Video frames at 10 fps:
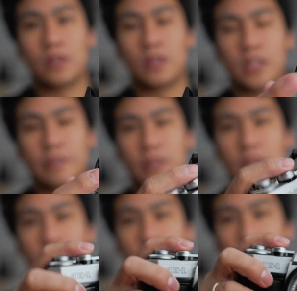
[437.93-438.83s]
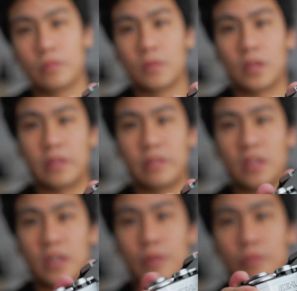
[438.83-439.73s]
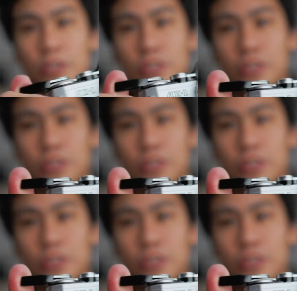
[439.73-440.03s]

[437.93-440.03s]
lever and the camera